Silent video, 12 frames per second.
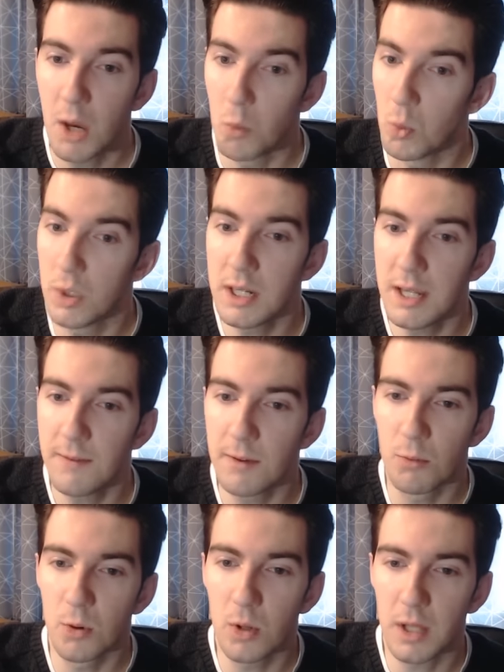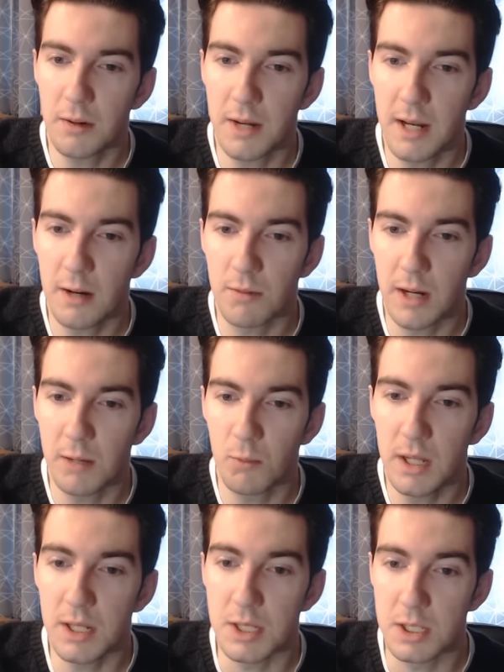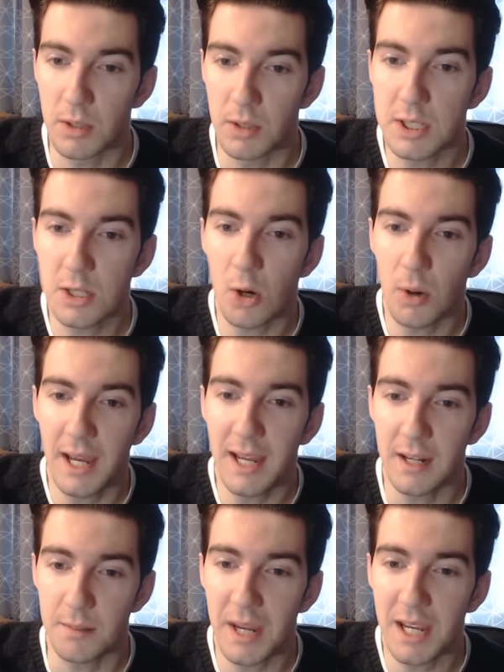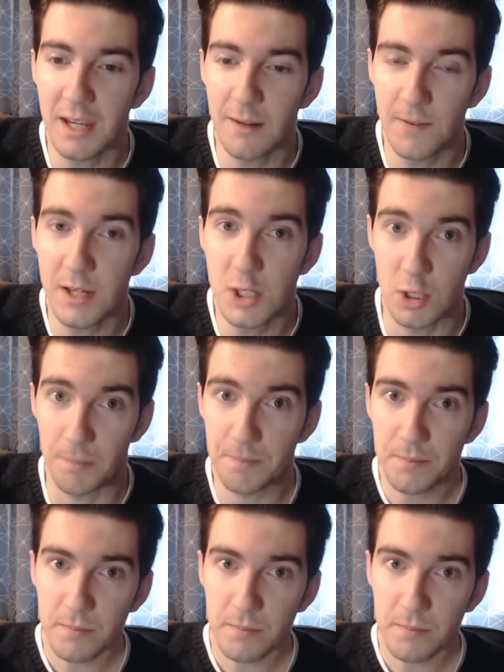Wouldn't even rule out an outright win. So let's go ahead and make it official.